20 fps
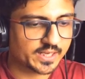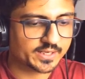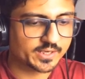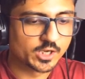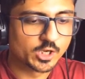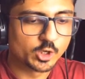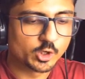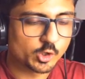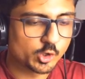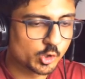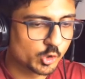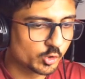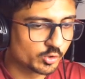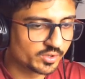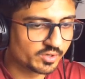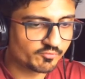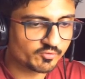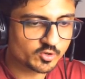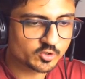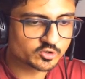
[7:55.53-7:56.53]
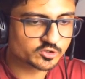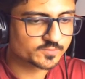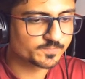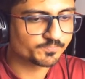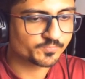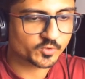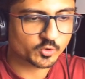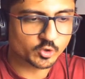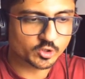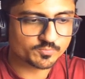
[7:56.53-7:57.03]
like low reviews,
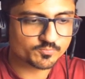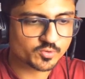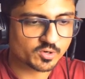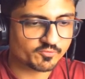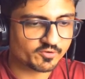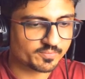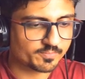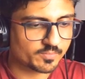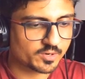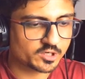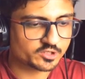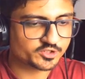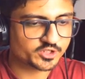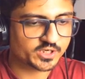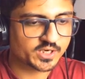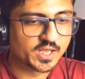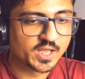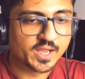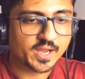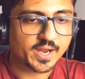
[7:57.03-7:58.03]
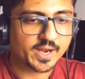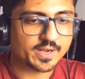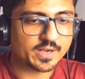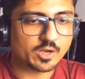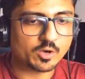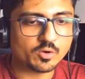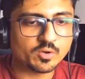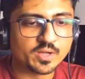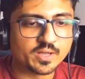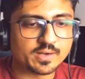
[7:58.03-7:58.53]
good profit margin and
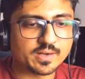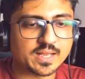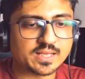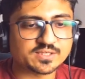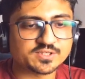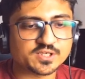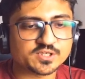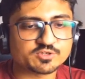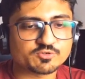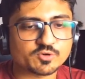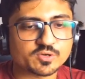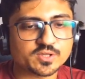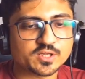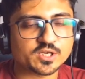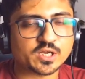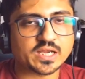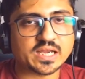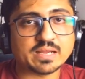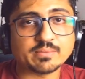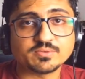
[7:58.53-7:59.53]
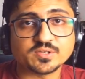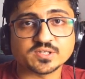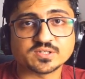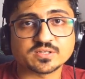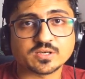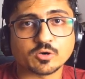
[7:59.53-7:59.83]
now let's just run the AMZ